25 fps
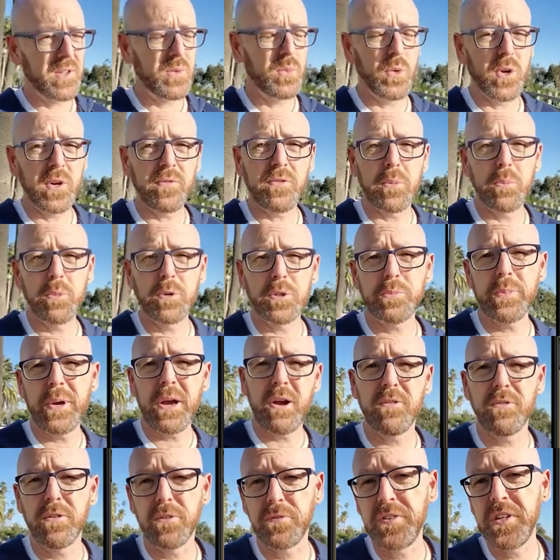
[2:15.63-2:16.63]
one of our most
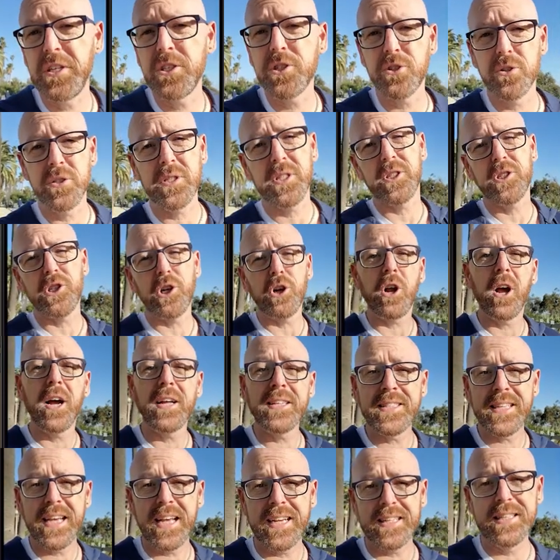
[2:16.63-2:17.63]
powerful features is our
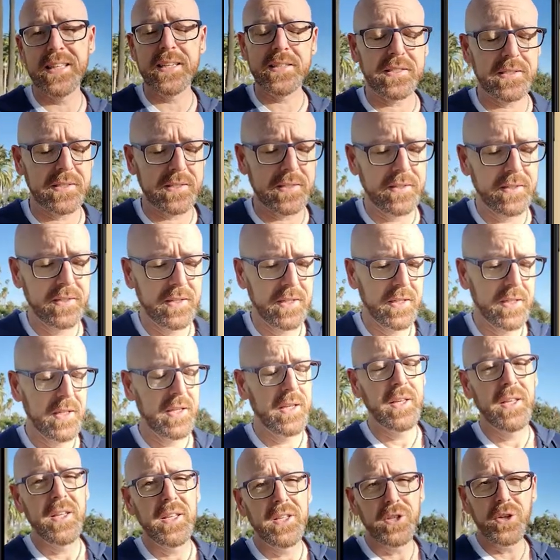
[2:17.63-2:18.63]
contact list.
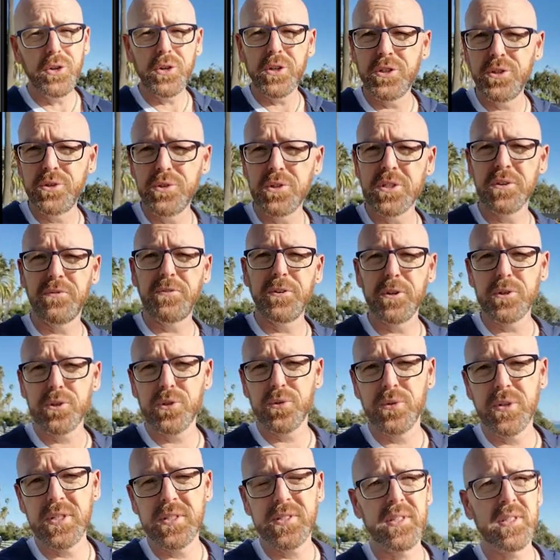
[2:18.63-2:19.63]
You can use the
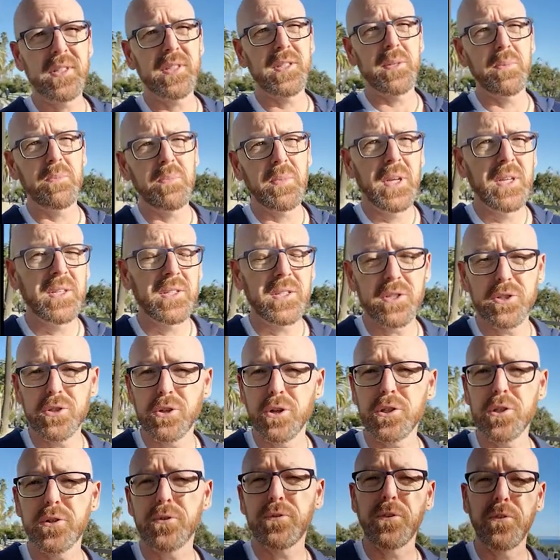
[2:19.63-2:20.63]
filtering system to
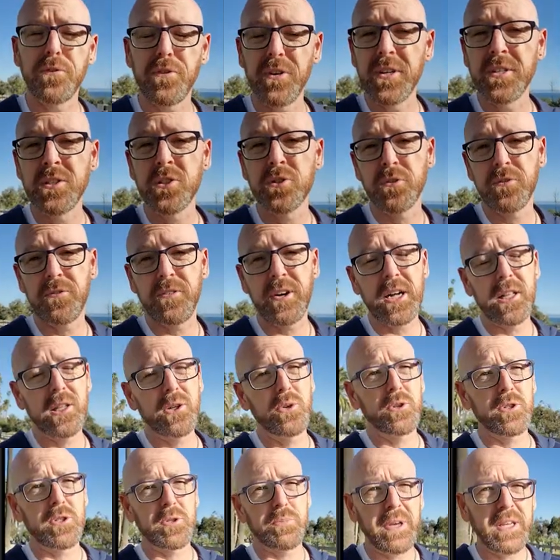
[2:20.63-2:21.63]
search for friends or
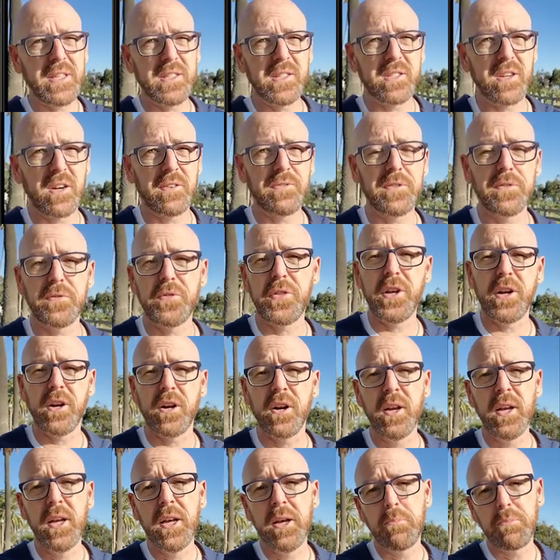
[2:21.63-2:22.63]
followers based off of their
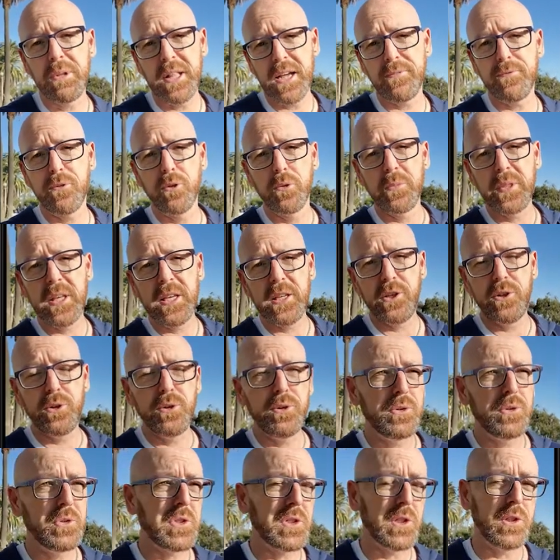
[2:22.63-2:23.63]
platform they
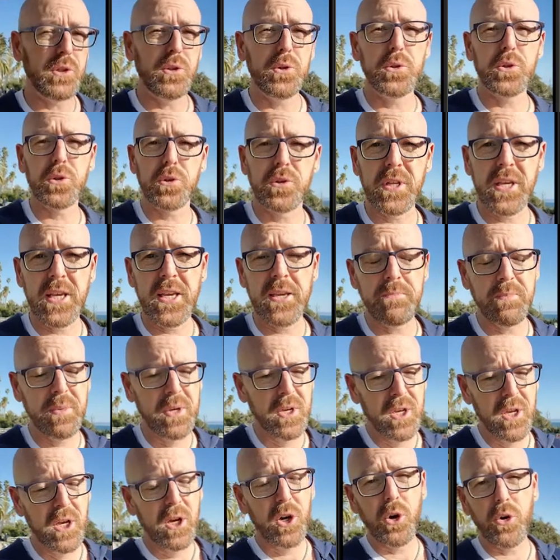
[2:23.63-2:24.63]
use, the username,
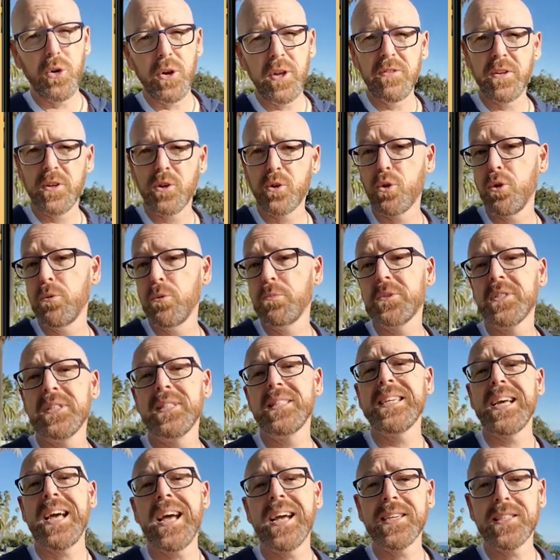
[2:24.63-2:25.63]
or even groups and
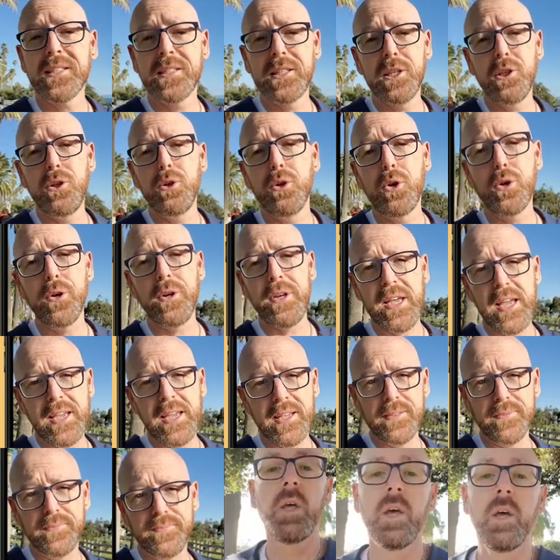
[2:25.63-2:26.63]
tags that you create.
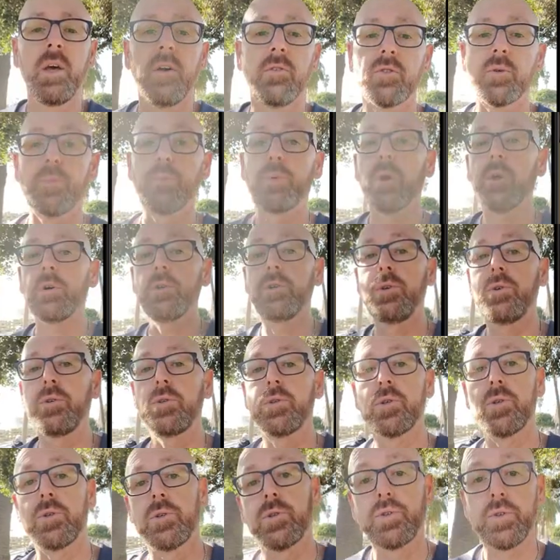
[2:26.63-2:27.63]
For pro
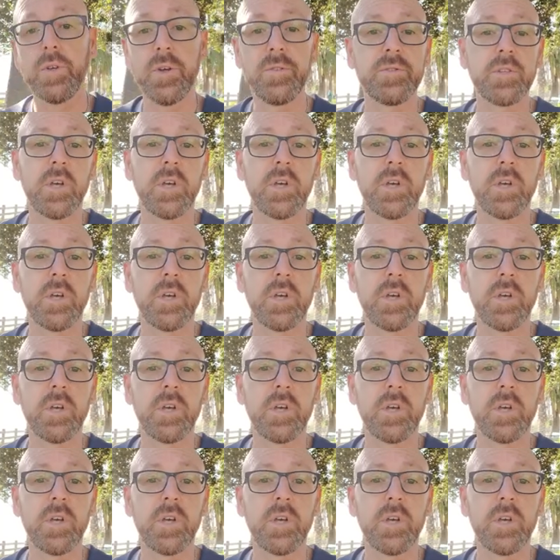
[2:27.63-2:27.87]
users, Dryft